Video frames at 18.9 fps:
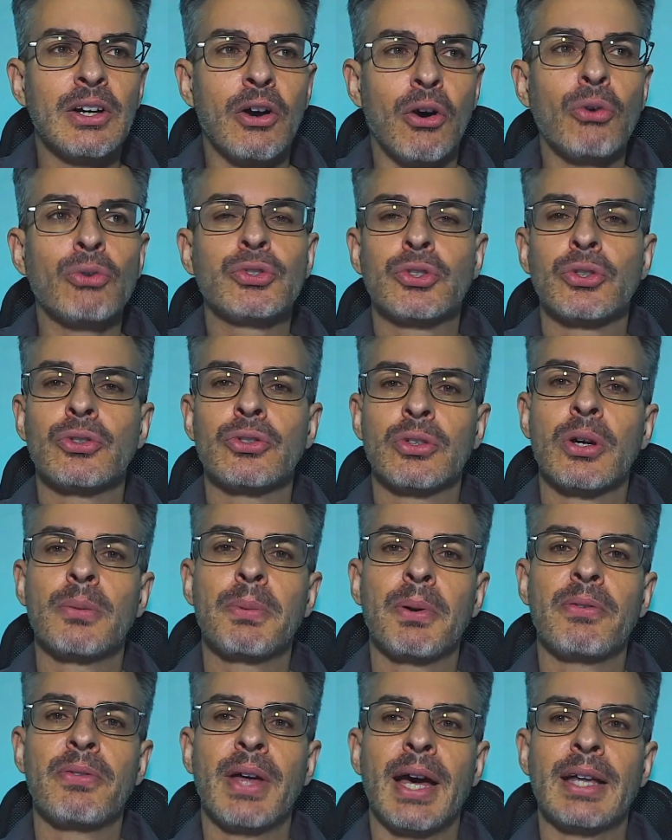also on top
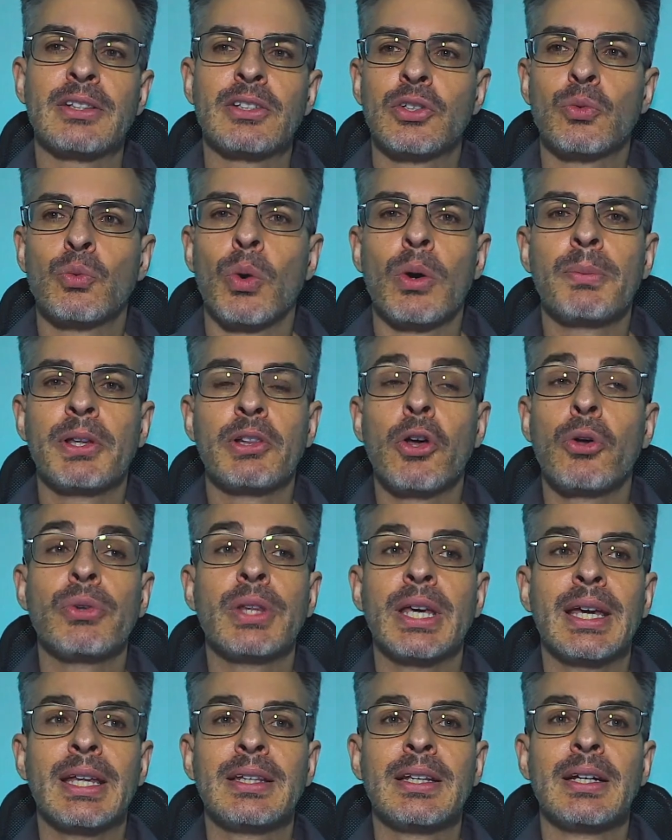of that, you won't be
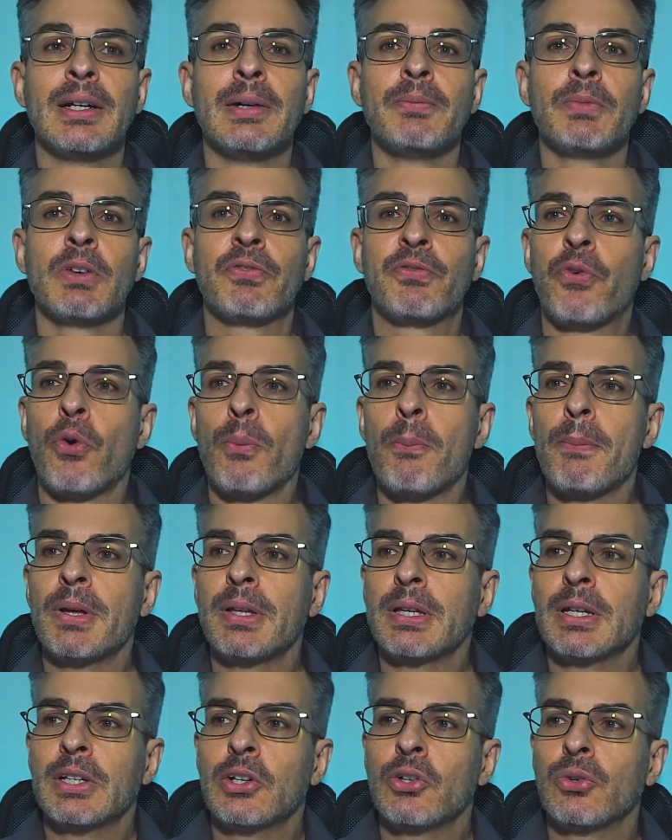lonely. And
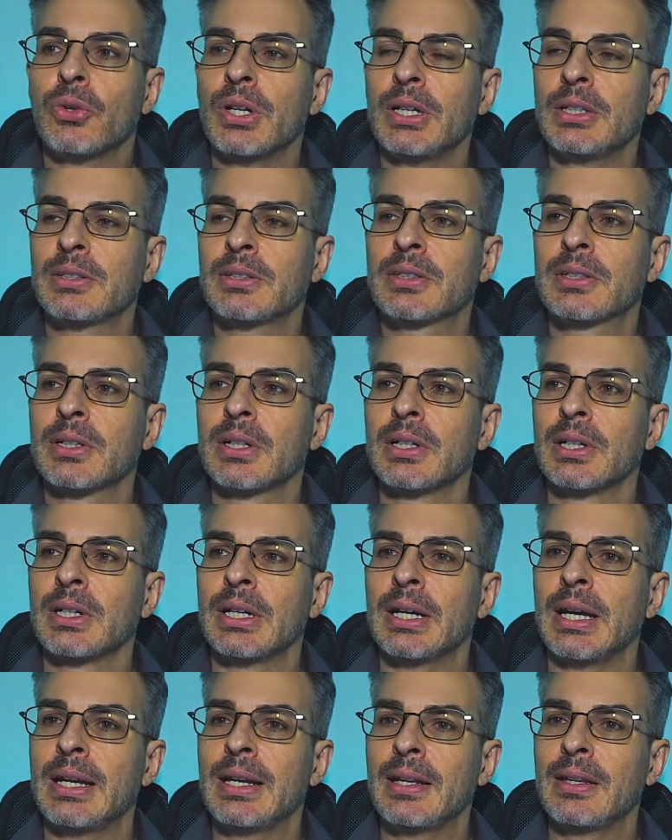it's
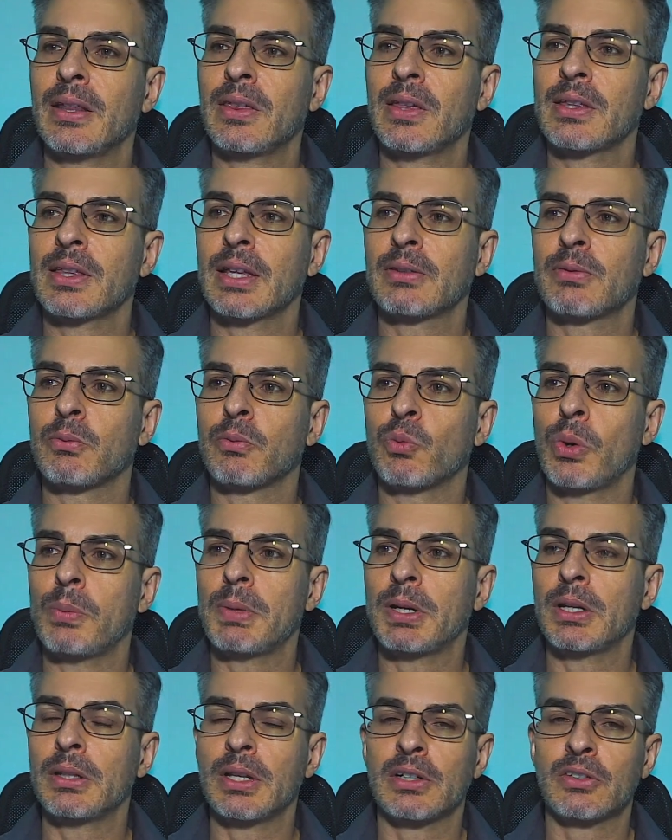another thing that
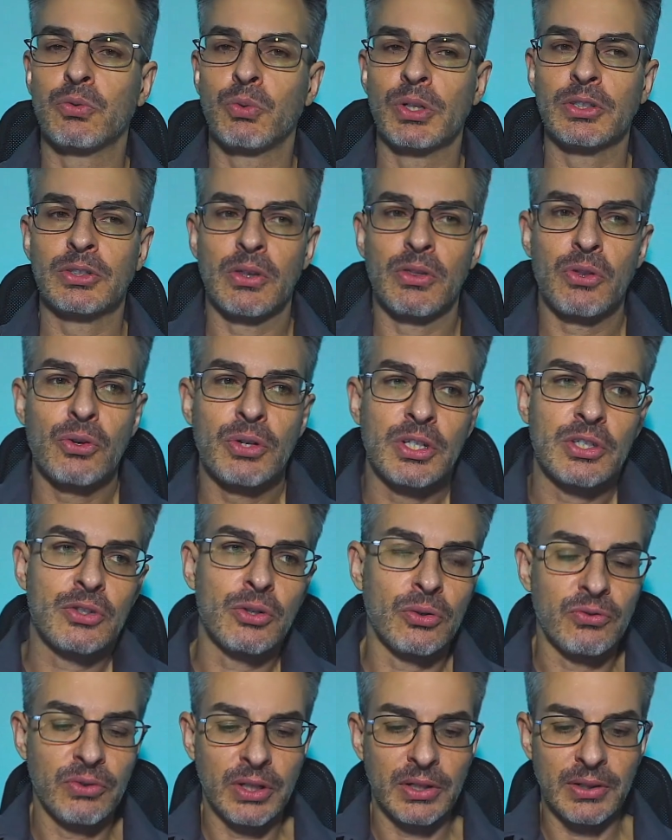women in their 20s and 30s
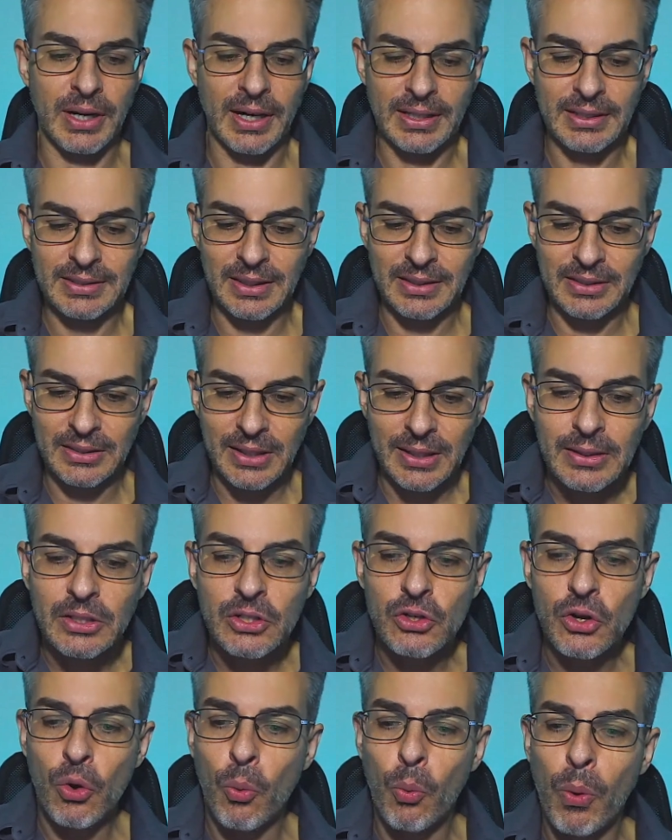don't realize is that,
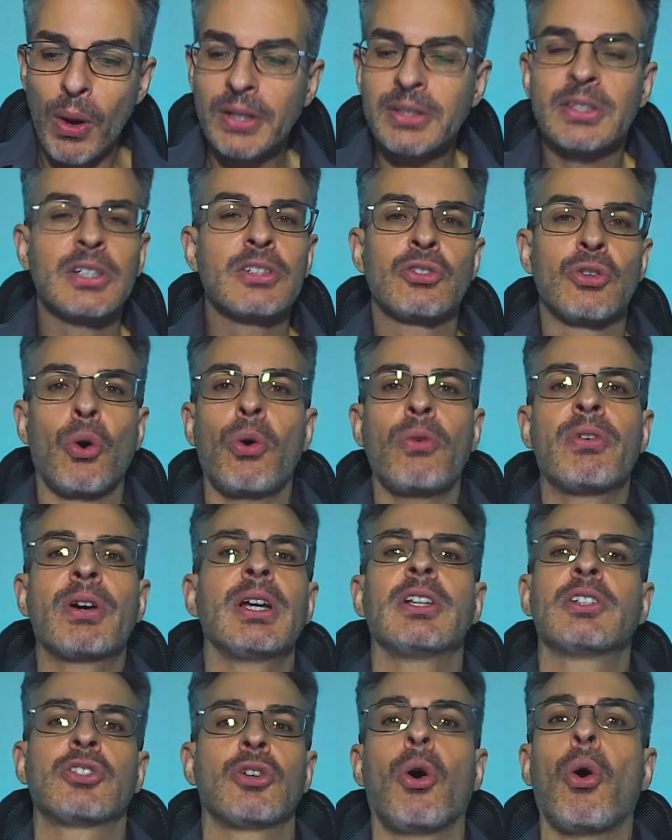once it's over,
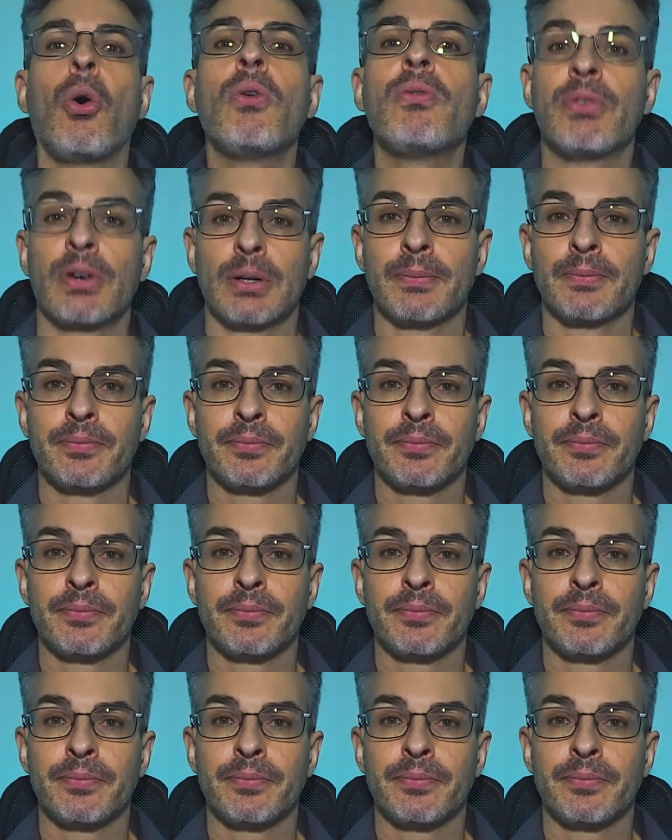it's over.